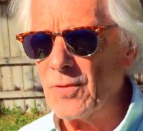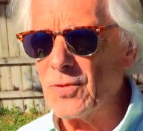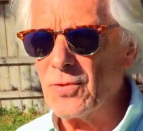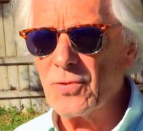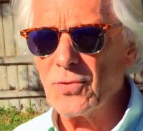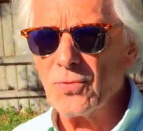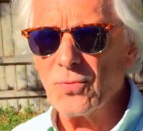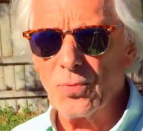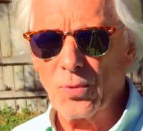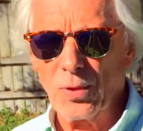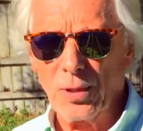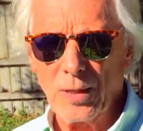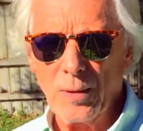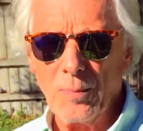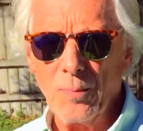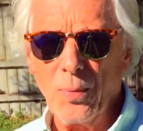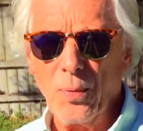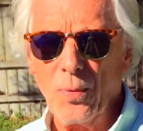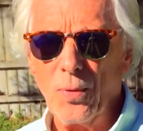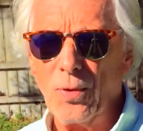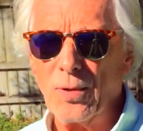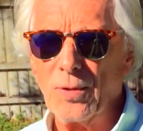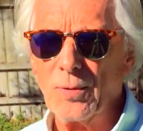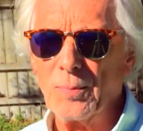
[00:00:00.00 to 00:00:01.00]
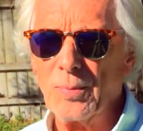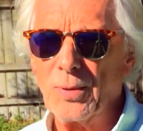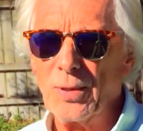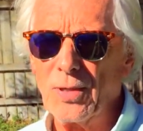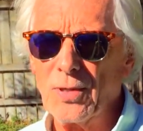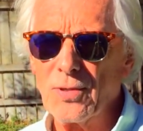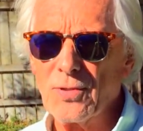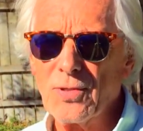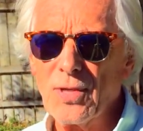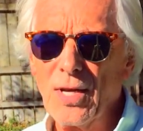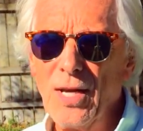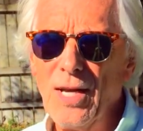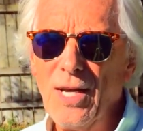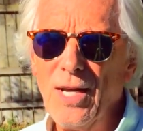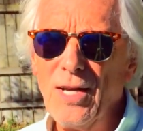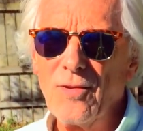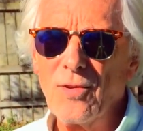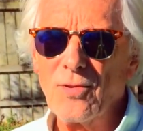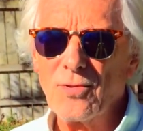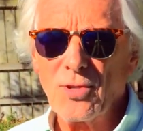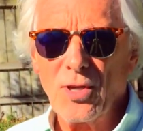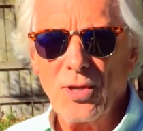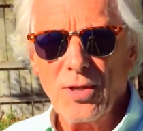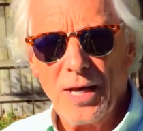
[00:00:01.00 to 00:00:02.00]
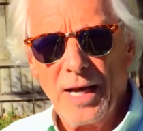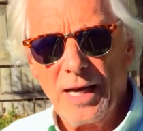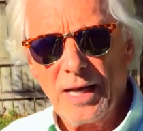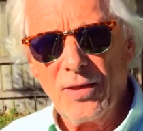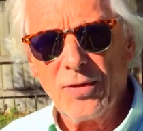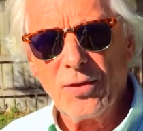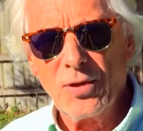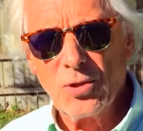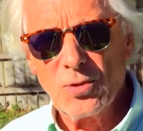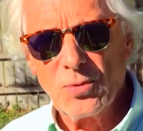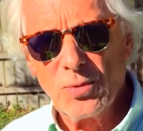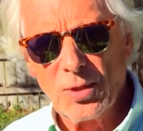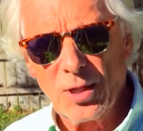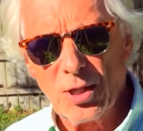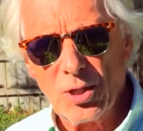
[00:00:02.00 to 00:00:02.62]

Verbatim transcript: This is really important because there's a lot of things we